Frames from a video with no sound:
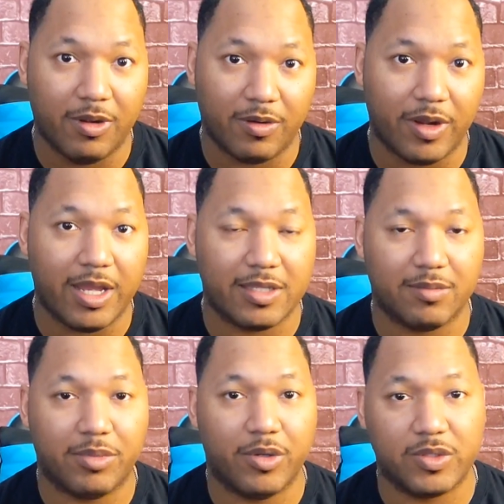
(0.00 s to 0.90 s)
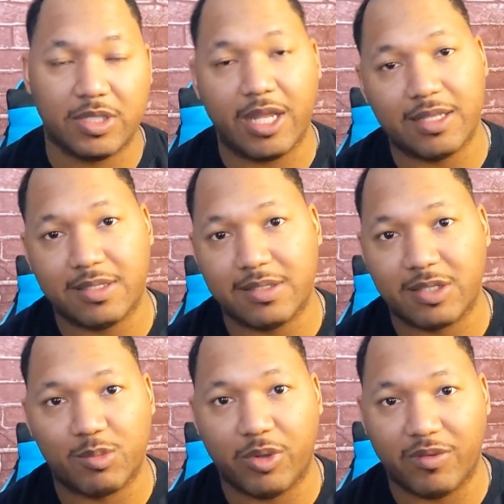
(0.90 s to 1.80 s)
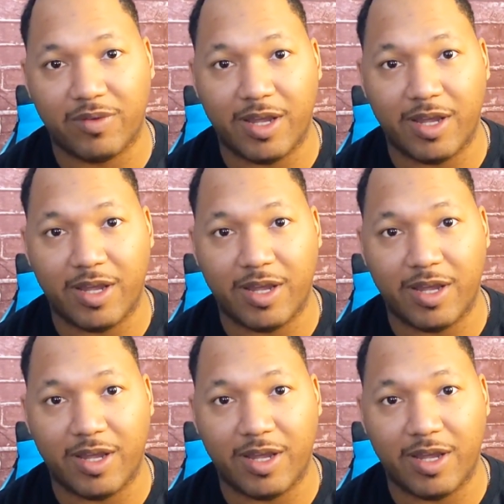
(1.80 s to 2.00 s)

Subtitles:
right, as opposed to down to 6.5.